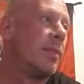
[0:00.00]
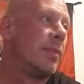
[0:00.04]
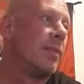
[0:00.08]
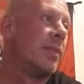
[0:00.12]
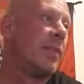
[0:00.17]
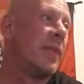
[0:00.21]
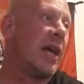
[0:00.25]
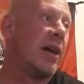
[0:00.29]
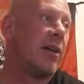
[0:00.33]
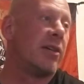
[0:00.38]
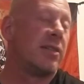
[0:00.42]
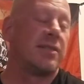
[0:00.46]

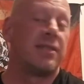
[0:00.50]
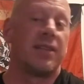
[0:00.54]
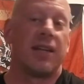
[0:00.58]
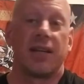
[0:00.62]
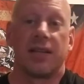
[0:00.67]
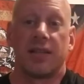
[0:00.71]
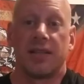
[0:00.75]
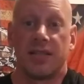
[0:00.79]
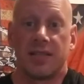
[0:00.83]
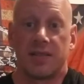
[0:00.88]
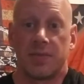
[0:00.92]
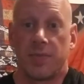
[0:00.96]
Now it's
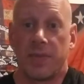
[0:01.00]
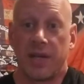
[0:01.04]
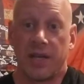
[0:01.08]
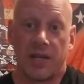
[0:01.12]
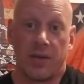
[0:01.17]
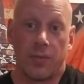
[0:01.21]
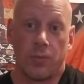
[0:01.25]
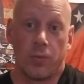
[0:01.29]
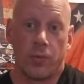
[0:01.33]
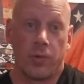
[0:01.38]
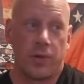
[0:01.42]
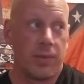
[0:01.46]
like this
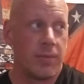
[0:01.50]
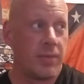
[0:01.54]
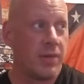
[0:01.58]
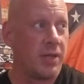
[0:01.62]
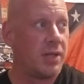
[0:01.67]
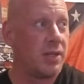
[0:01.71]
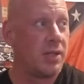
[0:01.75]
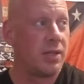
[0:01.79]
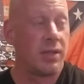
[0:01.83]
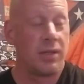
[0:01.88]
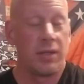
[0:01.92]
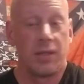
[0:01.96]
man, women,
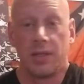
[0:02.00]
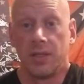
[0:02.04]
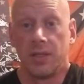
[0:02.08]
and